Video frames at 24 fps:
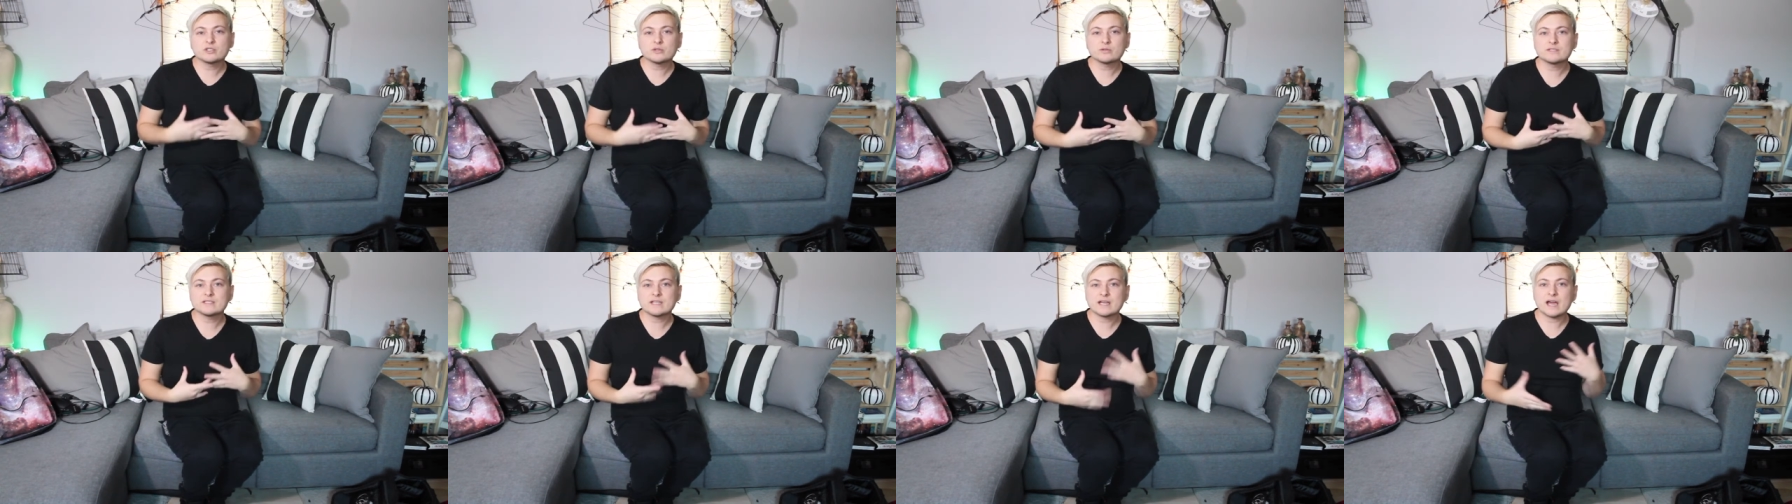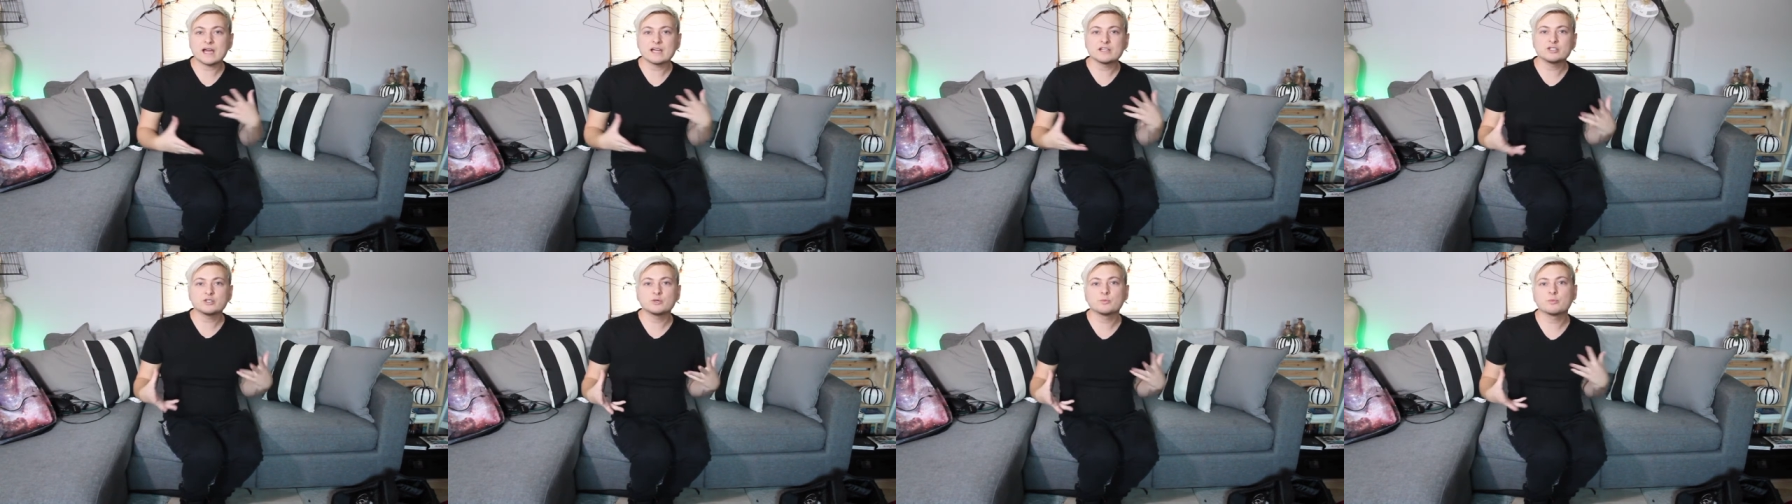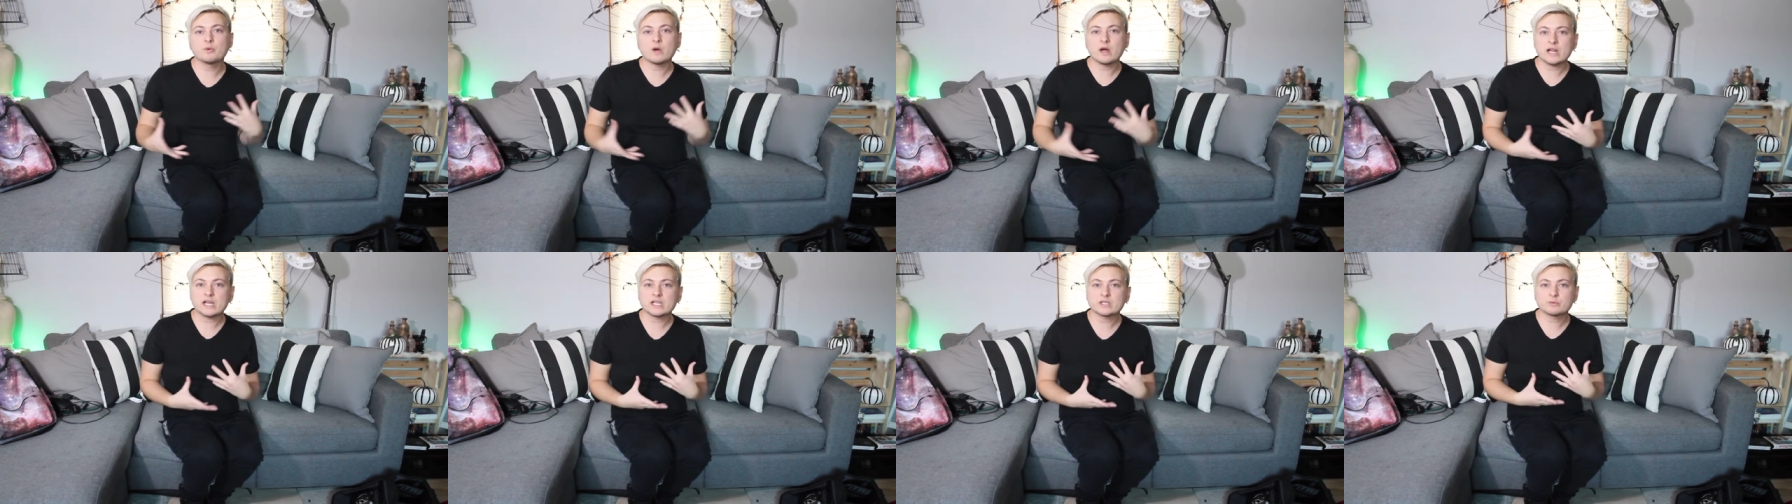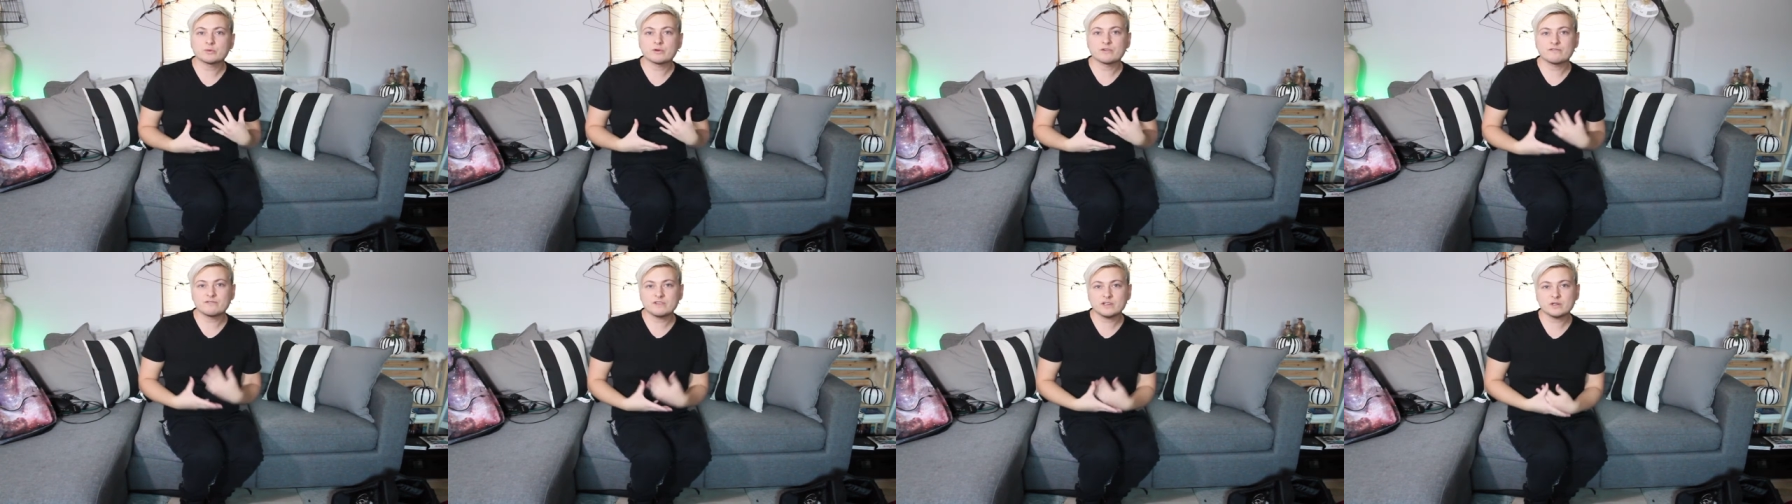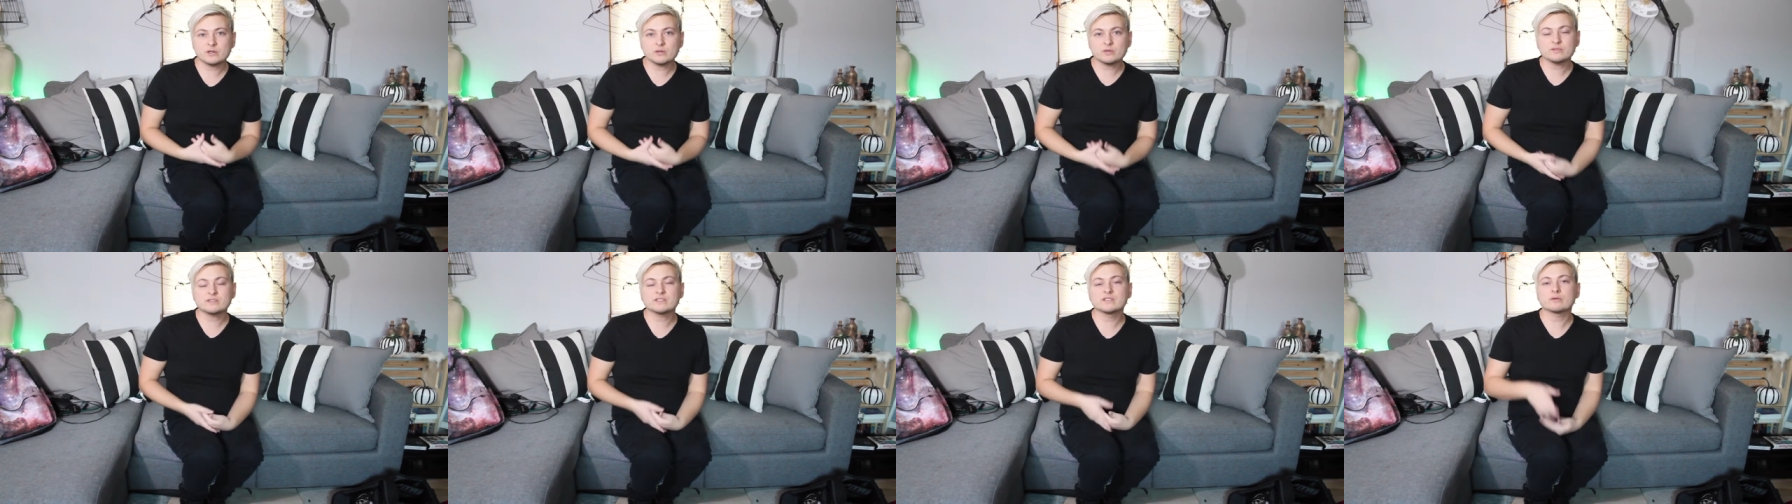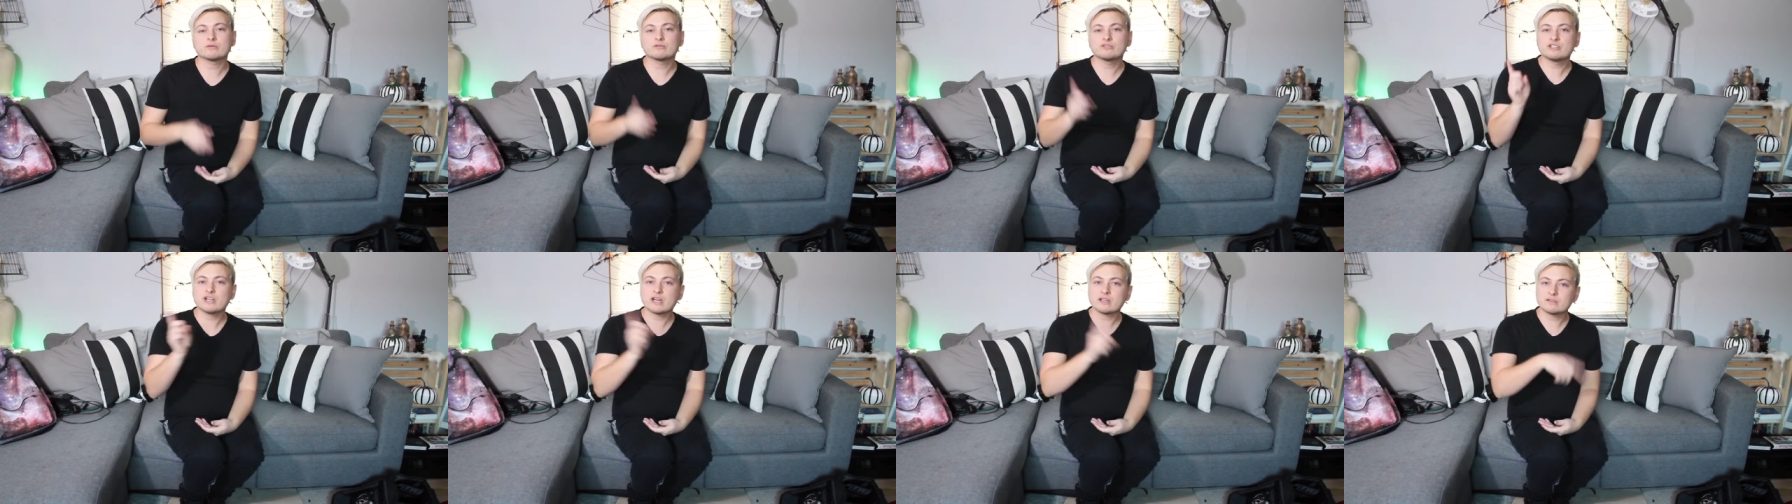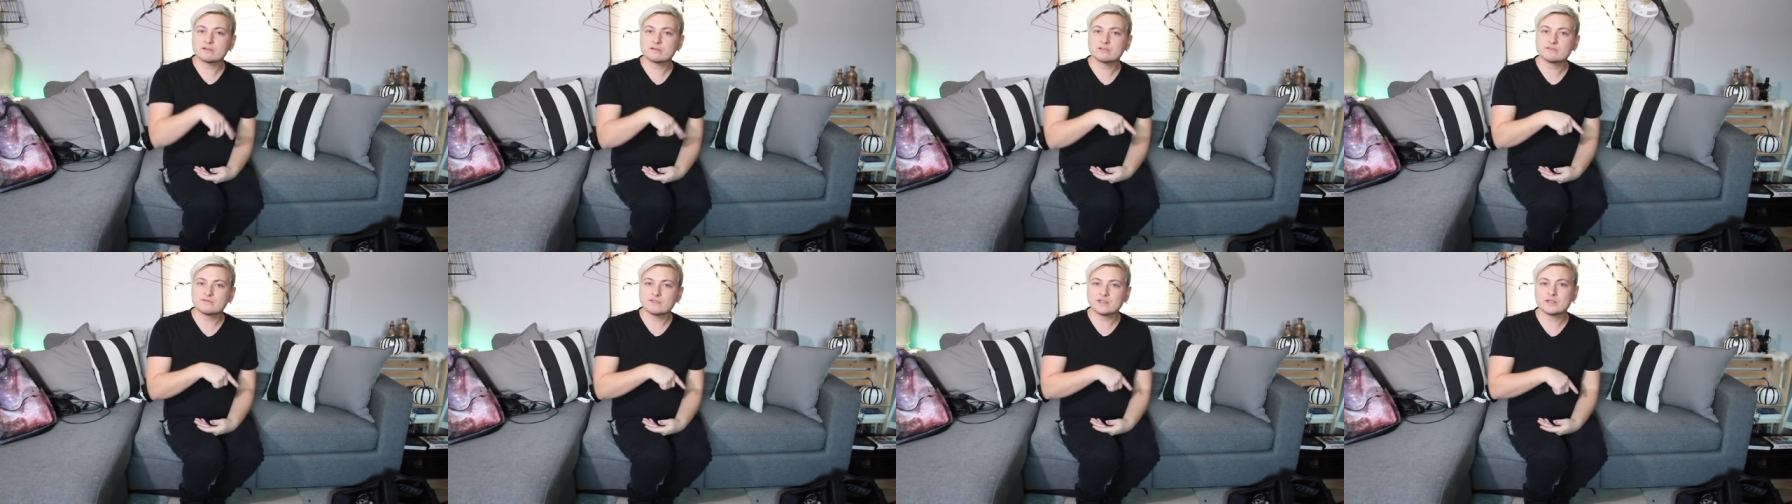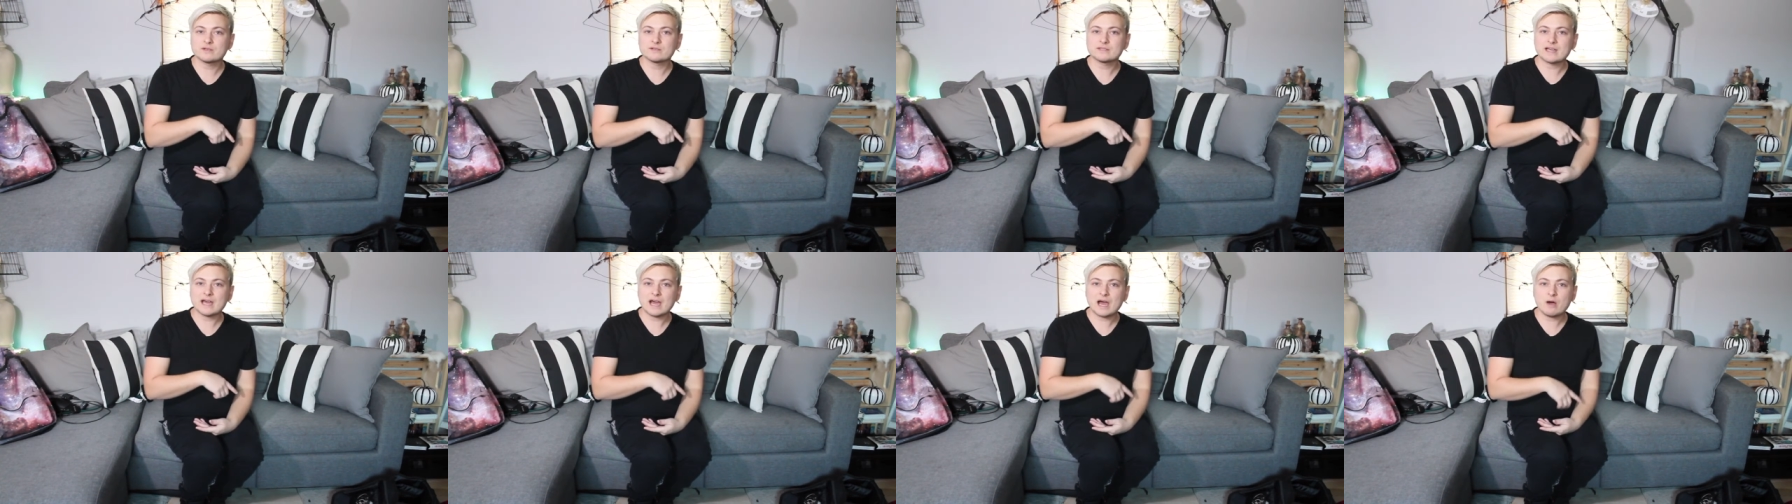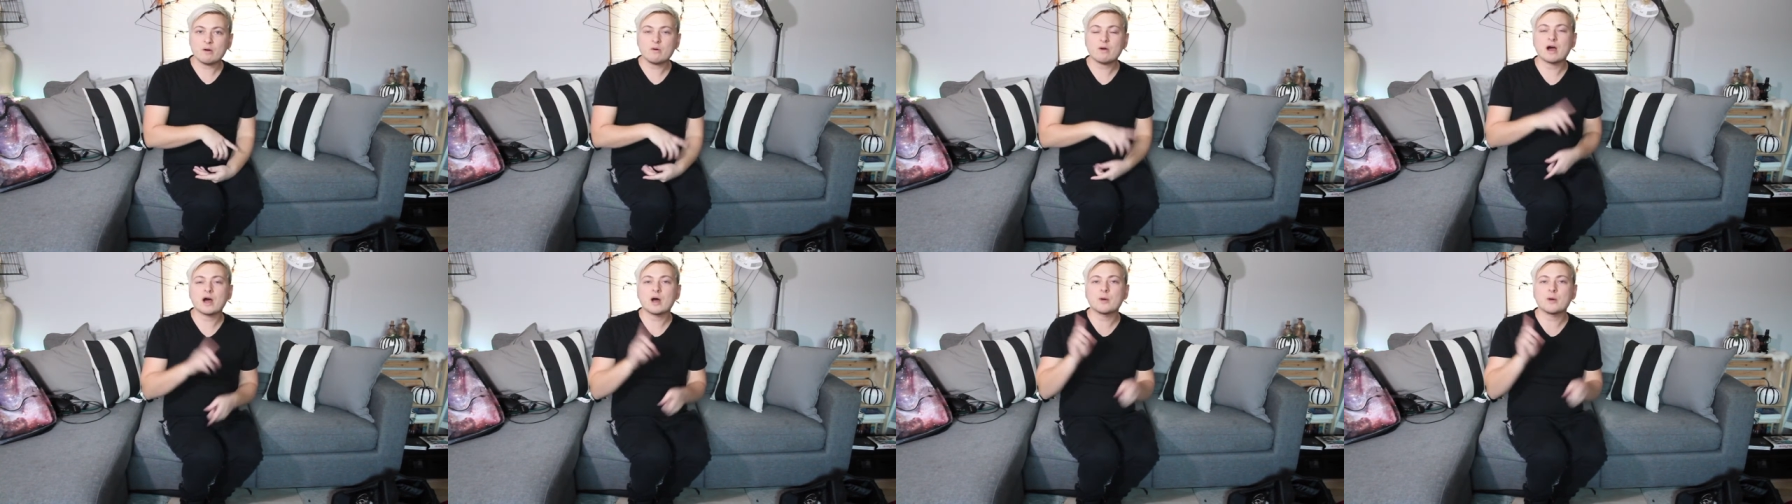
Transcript: Tuesday I do product reviews, so check those videos out.